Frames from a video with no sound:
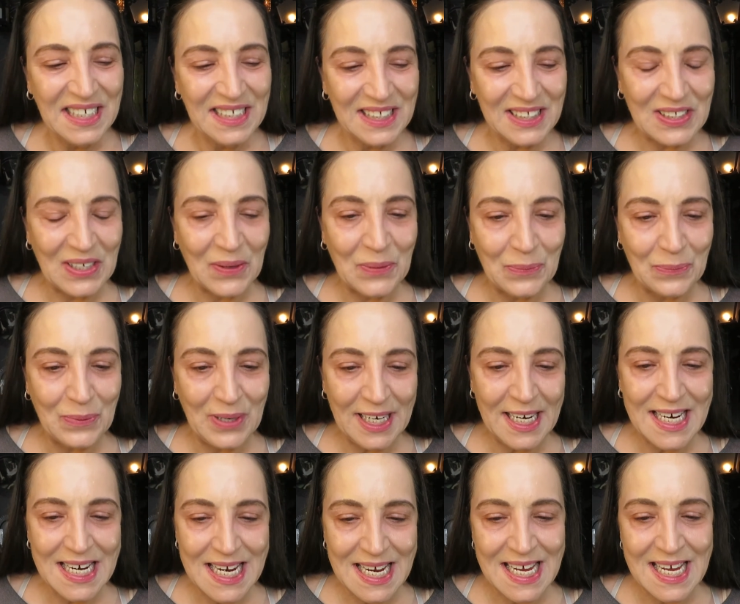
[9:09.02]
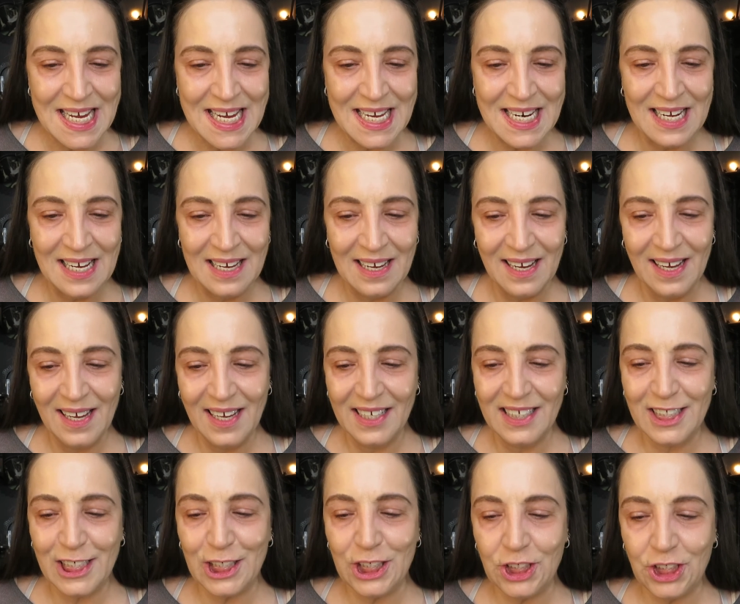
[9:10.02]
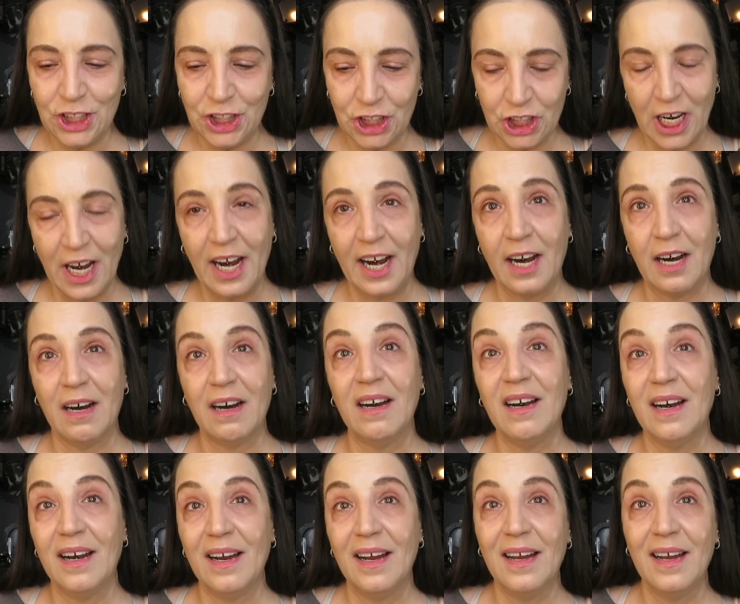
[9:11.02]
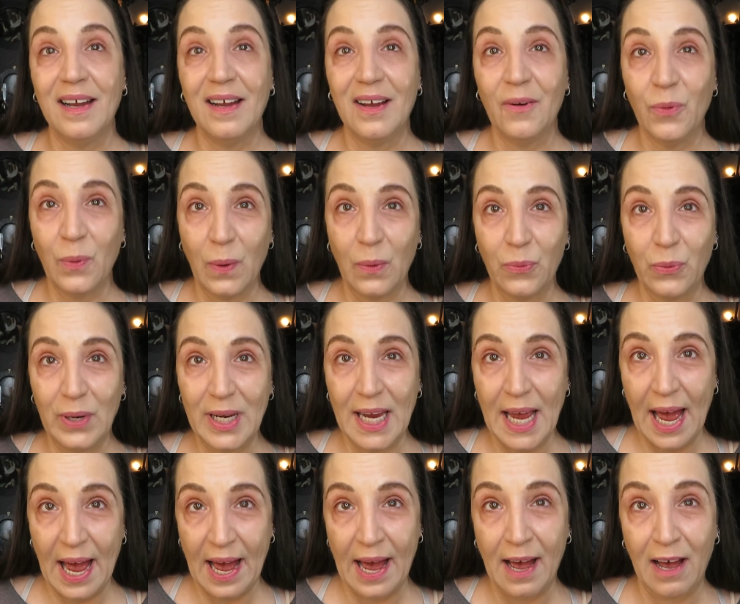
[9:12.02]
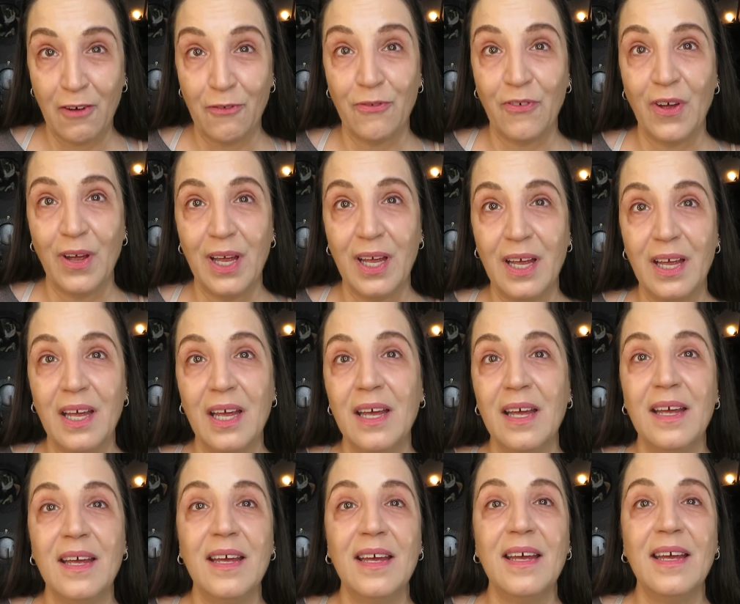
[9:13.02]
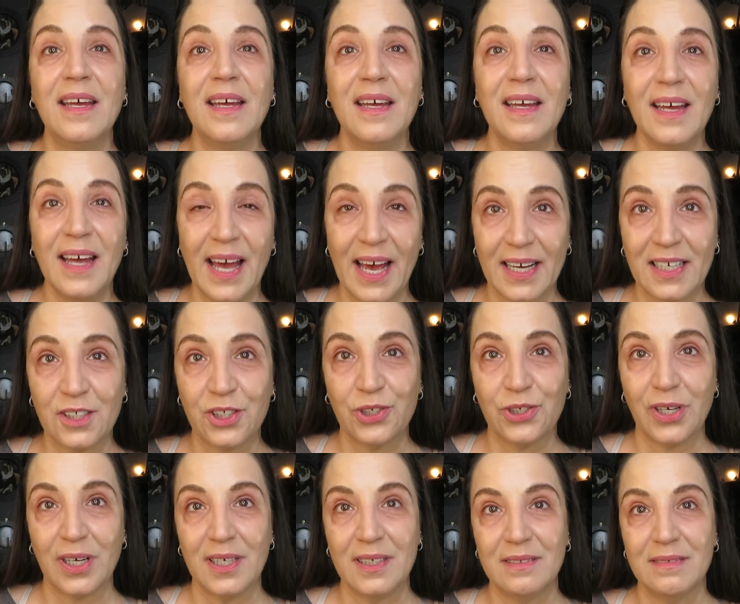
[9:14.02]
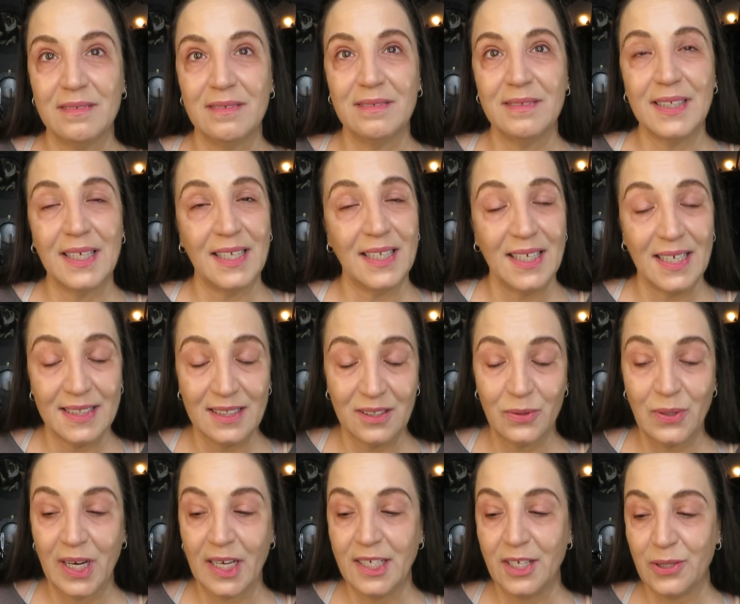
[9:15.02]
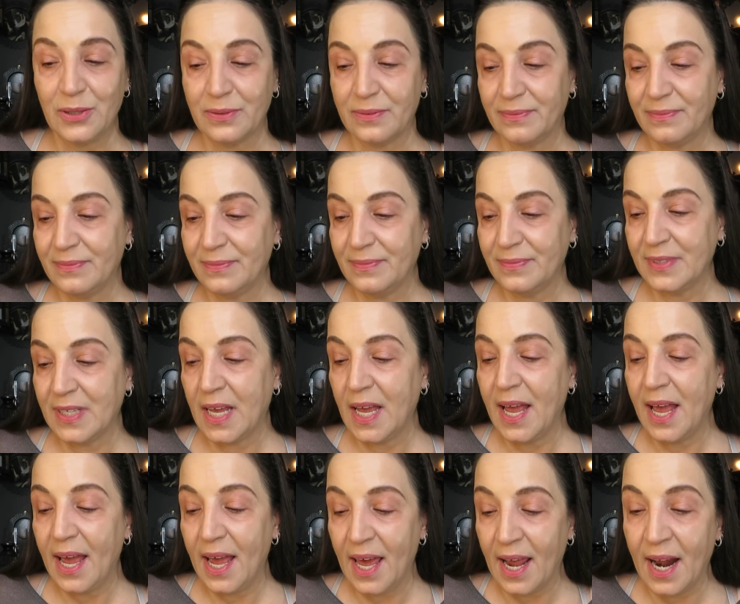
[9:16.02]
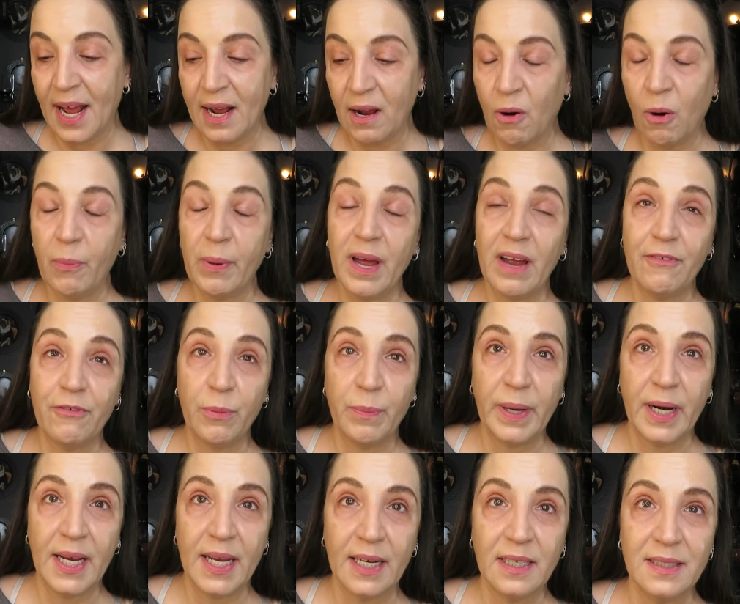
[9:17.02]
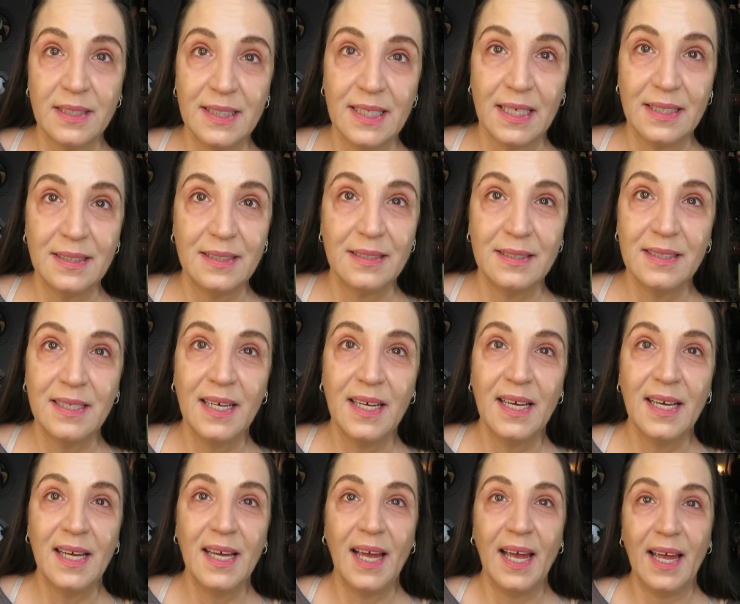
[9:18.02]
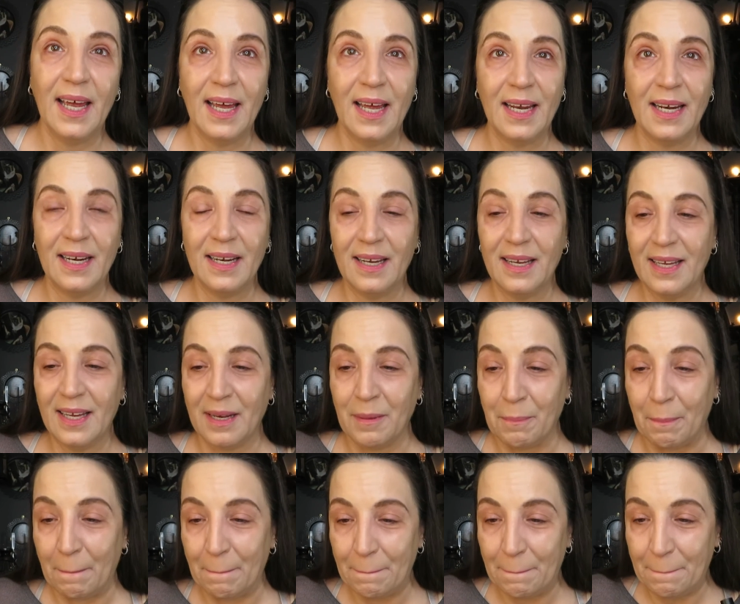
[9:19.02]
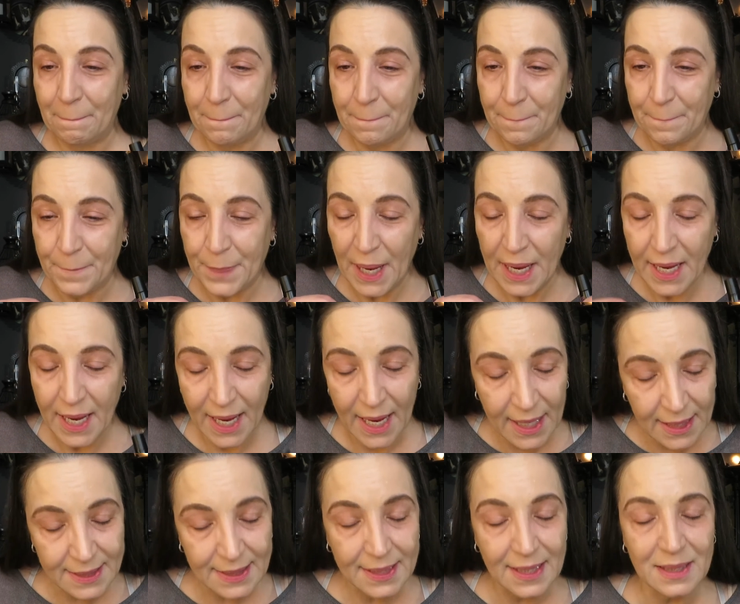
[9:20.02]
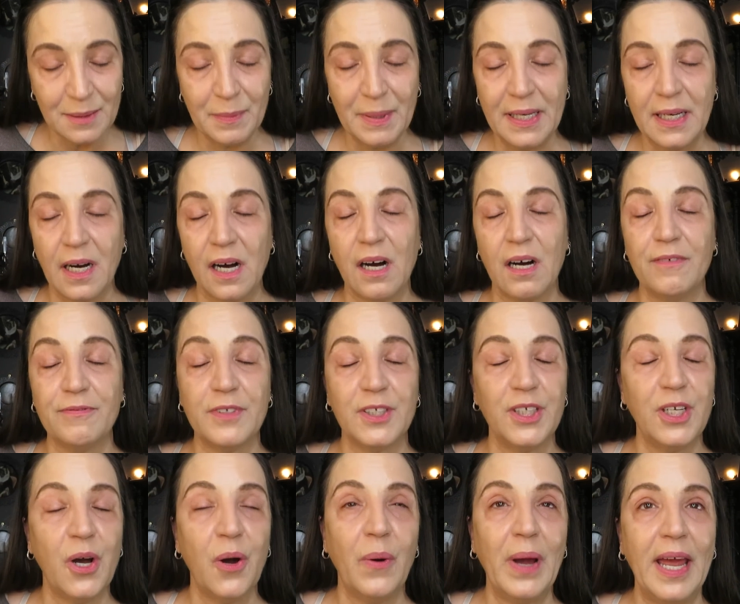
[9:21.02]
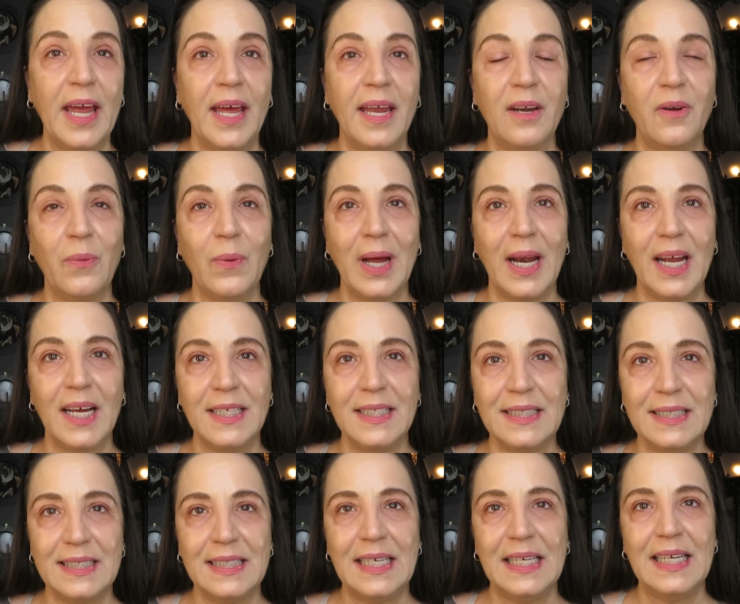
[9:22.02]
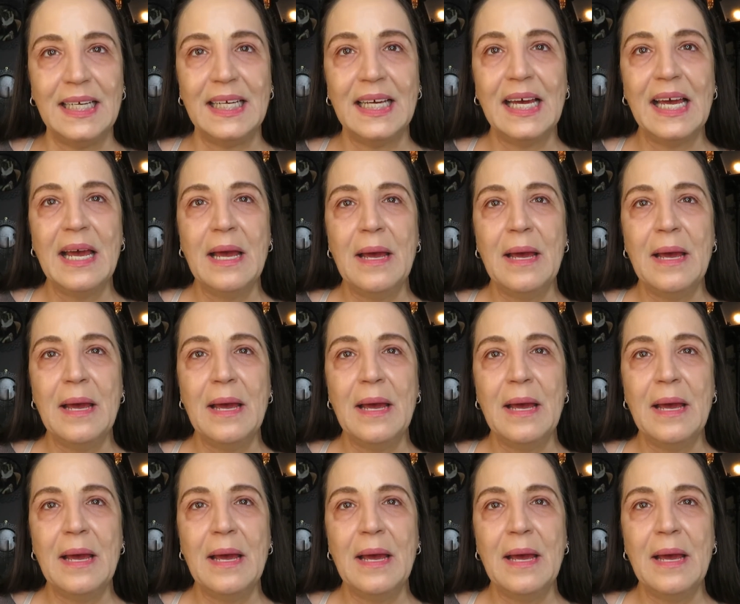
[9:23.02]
So we need to share what we have extra. And that's what I do. And I hope everybody else does. And it pisses me off to no end when I see